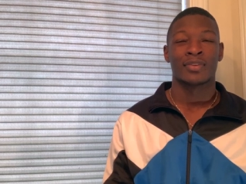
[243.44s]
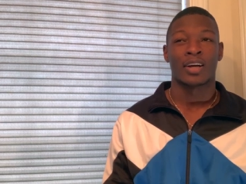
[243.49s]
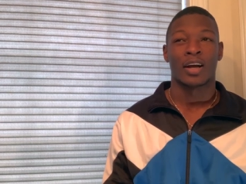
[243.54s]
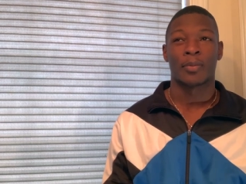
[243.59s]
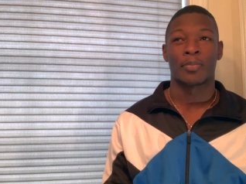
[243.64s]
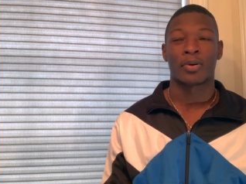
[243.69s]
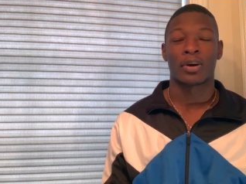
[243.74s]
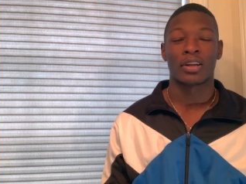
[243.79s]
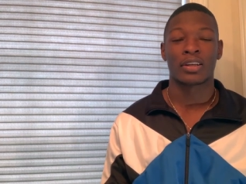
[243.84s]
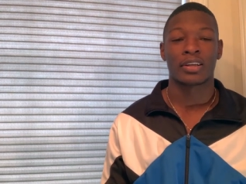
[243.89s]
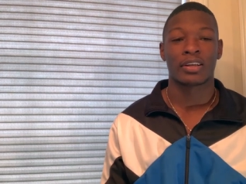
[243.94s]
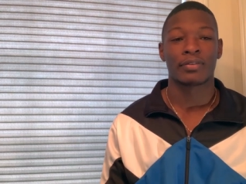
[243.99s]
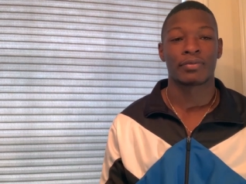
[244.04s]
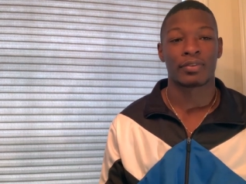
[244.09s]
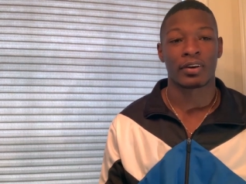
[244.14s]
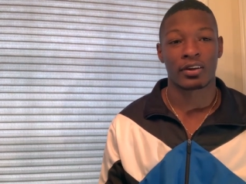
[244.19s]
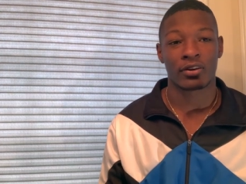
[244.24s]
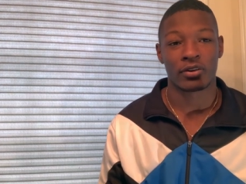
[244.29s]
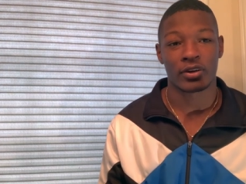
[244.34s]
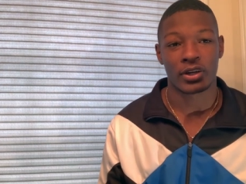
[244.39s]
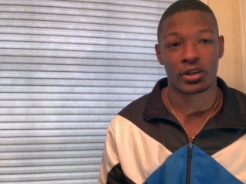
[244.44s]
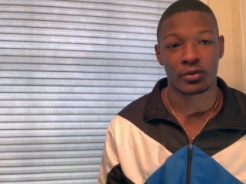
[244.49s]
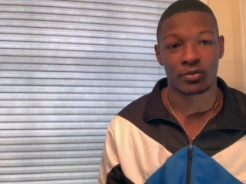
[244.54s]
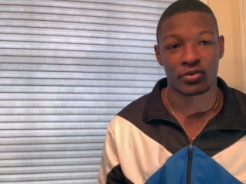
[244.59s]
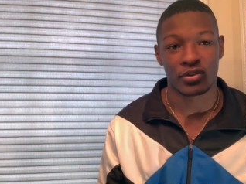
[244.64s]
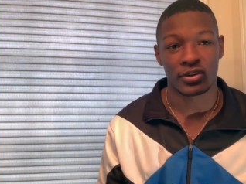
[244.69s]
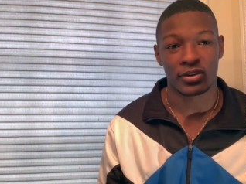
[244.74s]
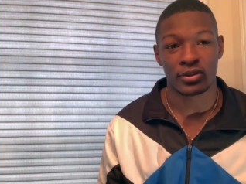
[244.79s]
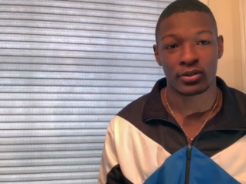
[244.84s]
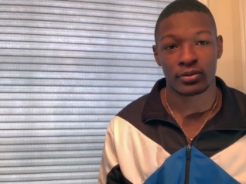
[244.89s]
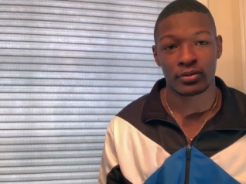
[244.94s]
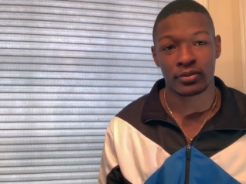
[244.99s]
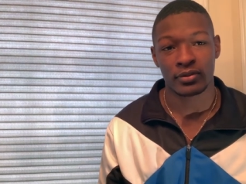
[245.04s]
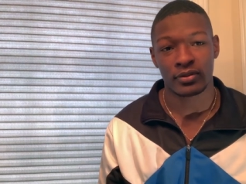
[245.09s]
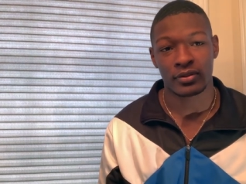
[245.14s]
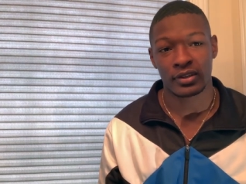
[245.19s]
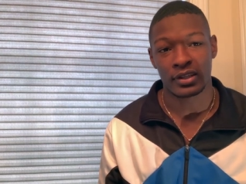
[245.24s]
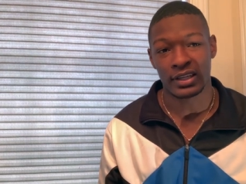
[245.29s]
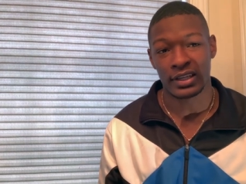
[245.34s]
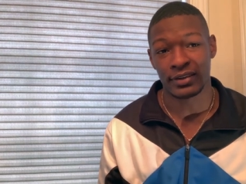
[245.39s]
I probably get Final Cut Pro.
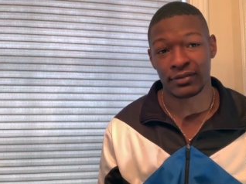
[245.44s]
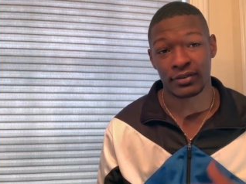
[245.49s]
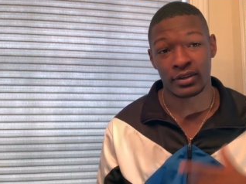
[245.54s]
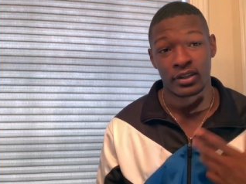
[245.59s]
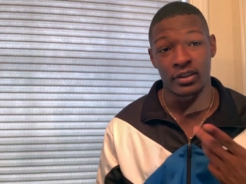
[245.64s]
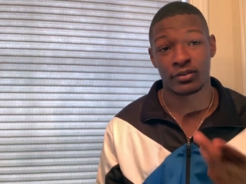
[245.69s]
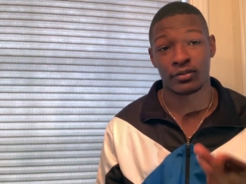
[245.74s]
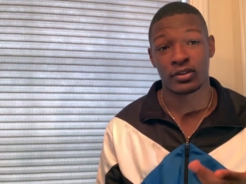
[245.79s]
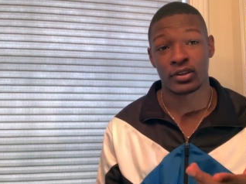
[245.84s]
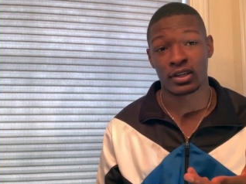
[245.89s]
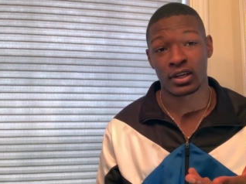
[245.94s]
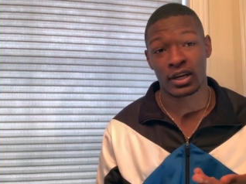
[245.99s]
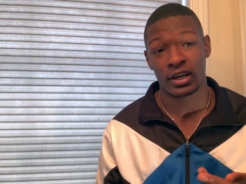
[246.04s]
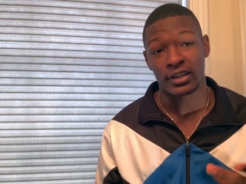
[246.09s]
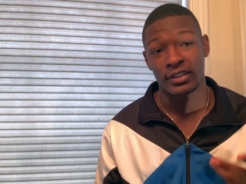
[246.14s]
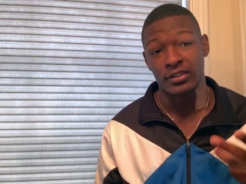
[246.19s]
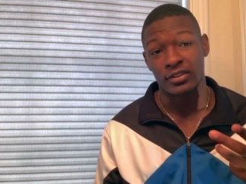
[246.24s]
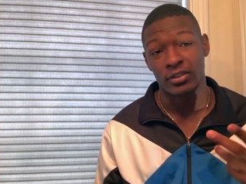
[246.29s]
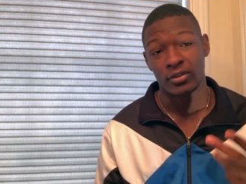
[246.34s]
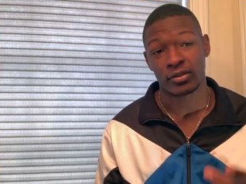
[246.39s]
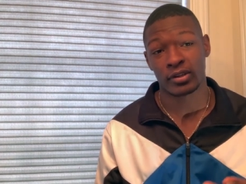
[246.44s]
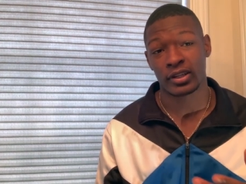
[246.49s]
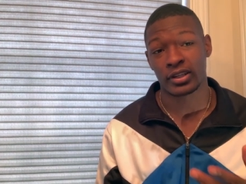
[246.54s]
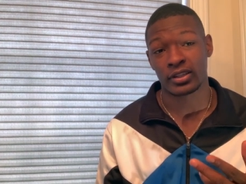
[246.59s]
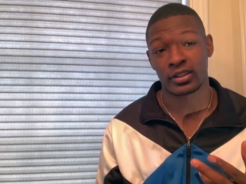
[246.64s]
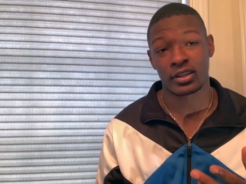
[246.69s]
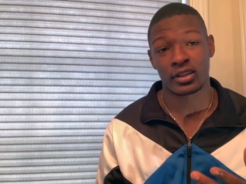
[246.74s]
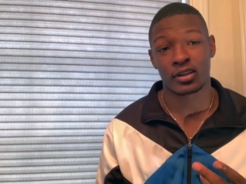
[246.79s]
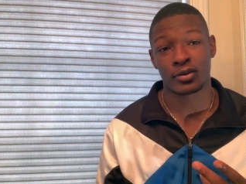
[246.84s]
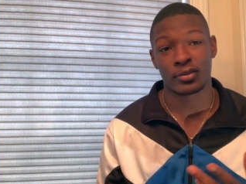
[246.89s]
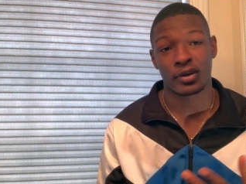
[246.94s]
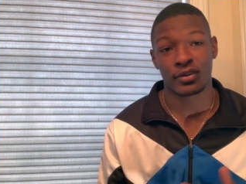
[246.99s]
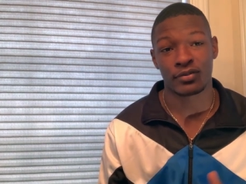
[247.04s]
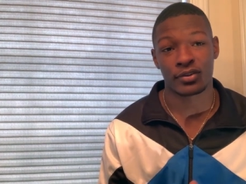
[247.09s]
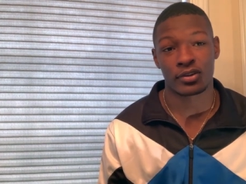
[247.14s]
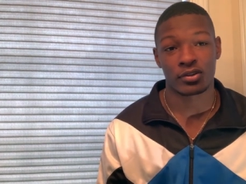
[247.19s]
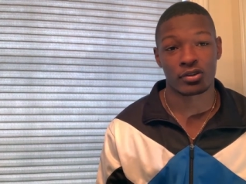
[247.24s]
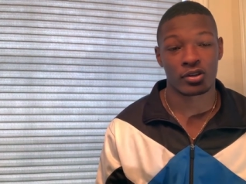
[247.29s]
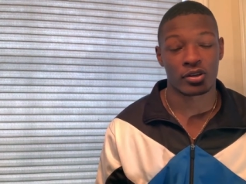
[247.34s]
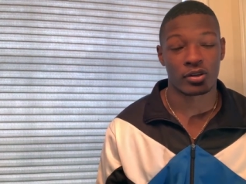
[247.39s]
If any of you guys know anything about
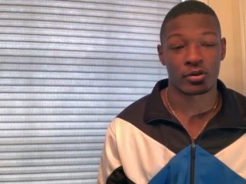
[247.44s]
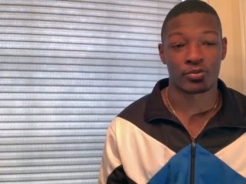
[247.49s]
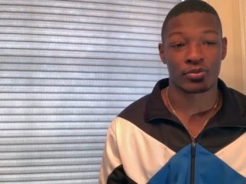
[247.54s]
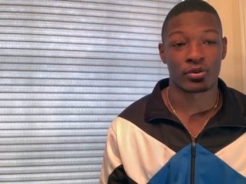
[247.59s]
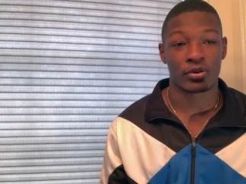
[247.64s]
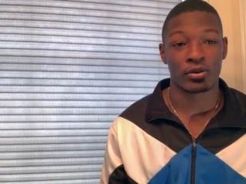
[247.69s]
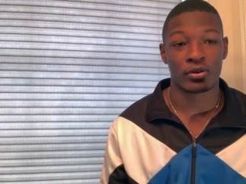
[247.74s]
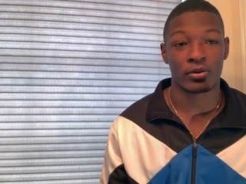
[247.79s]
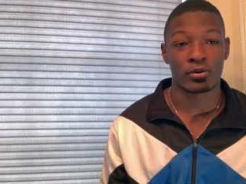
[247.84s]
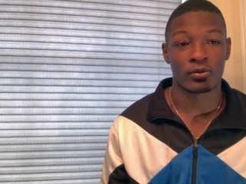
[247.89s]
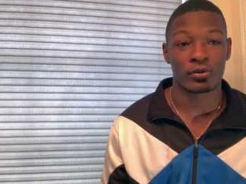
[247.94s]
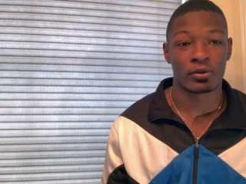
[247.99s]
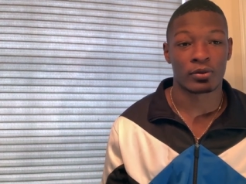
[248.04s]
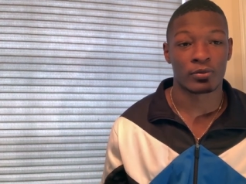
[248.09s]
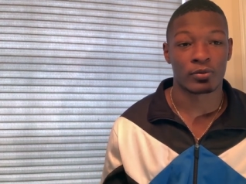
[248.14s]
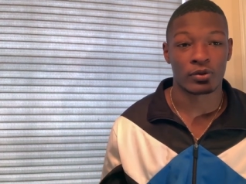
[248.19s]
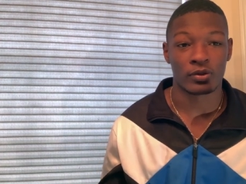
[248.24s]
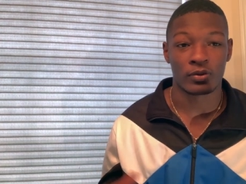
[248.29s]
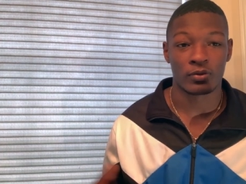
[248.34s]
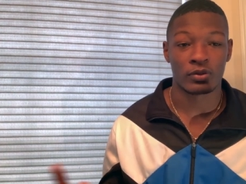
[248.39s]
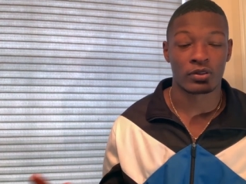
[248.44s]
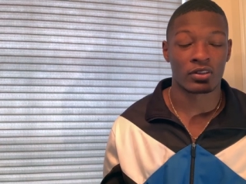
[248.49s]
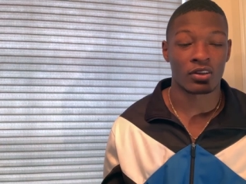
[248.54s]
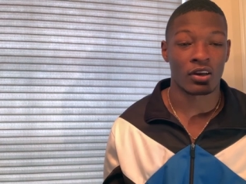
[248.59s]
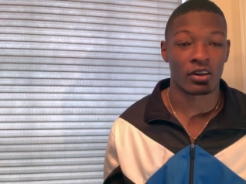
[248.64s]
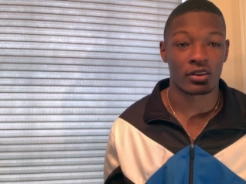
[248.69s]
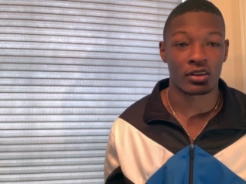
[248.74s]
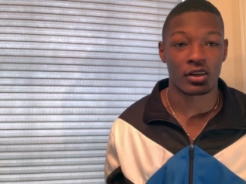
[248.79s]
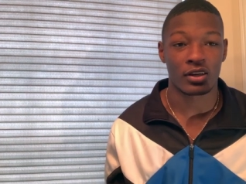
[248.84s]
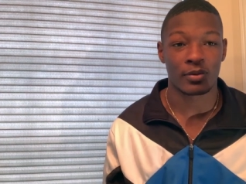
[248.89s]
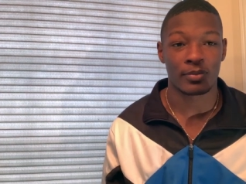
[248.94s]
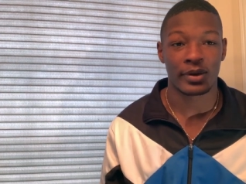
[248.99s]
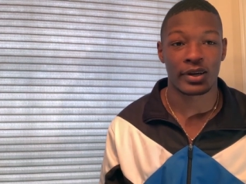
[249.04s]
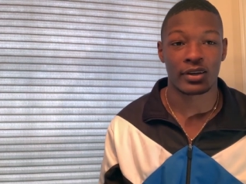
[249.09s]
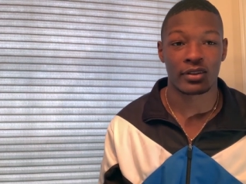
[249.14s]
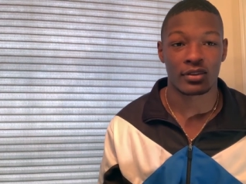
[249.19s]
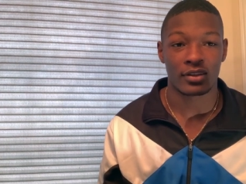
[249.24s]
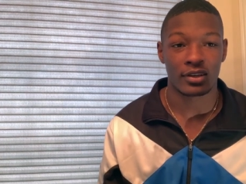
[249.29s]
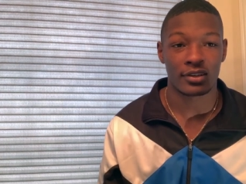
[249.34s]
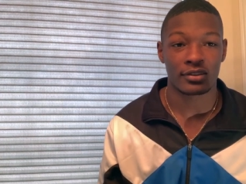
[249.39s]
Final Cut Pro or what y'all think about
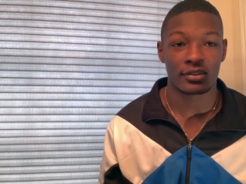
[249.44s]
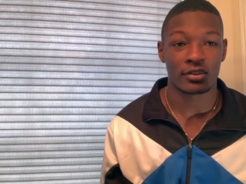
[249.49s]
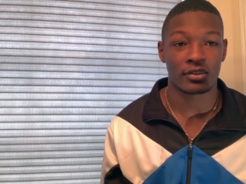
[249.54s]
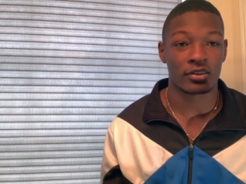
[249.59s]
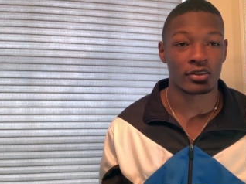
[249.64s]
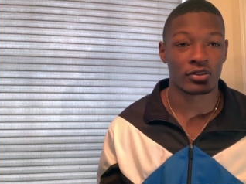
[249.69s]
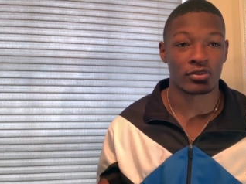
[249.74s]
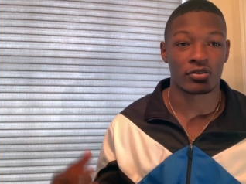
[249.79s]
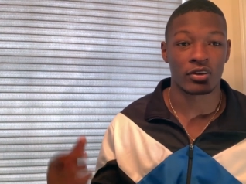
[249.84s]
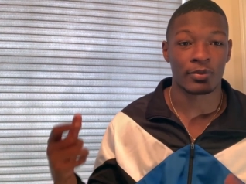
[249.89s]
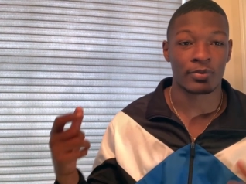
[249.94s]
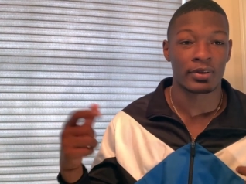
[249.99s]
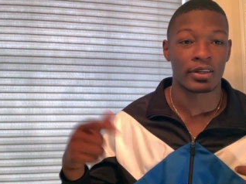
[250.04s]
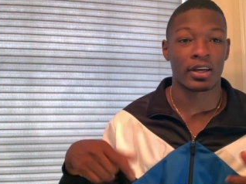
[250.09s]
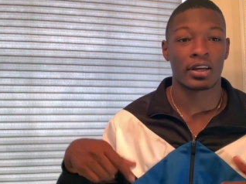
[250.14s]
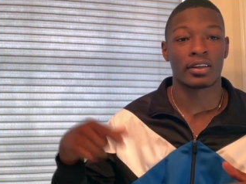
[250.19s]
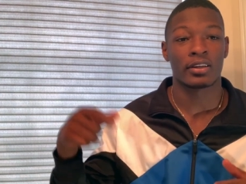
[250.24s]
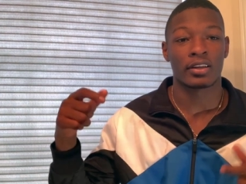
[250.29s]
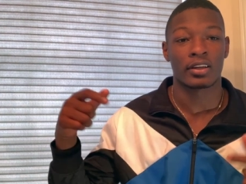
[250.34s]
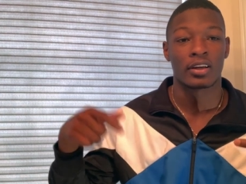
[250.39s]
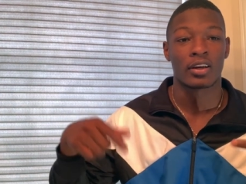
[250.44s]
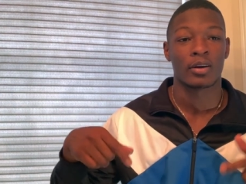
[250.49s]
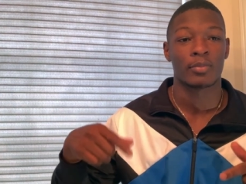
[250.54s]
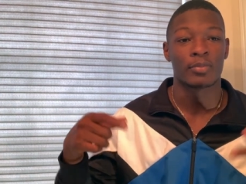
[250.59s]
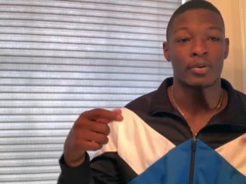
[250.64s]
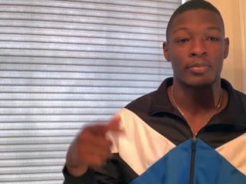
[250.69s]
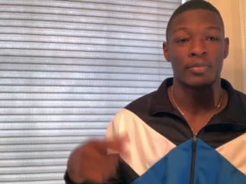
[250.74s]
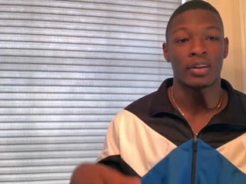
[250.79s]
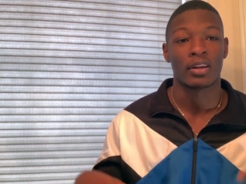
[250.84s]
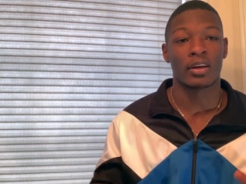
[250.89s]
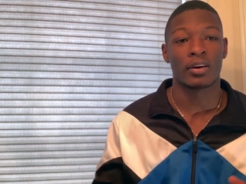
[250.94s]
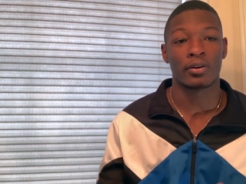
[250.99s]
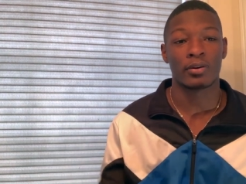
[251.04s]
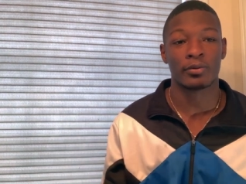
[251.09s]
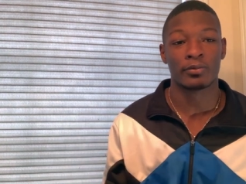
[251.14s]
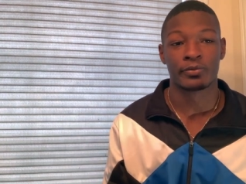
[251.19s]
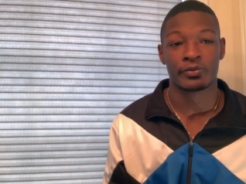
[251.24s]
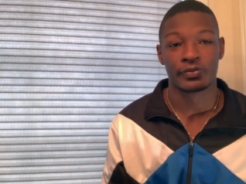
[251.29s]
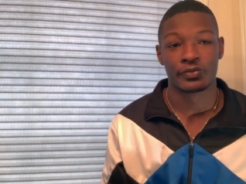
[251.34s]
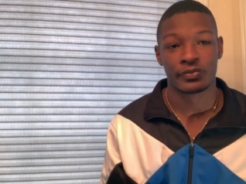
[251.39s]
it, thoughts on it, drop it down in the comment below.